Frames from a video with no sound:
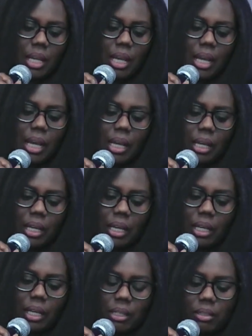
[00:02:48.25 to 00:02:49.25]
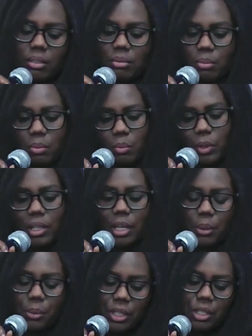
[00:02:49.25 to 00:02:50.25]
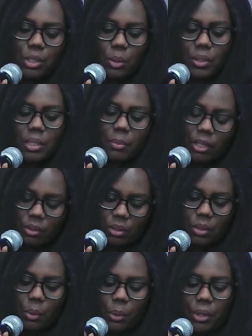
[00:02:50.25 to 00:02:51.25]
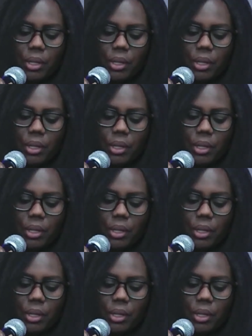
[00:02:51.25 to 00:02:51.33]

And, well, I already talked about God.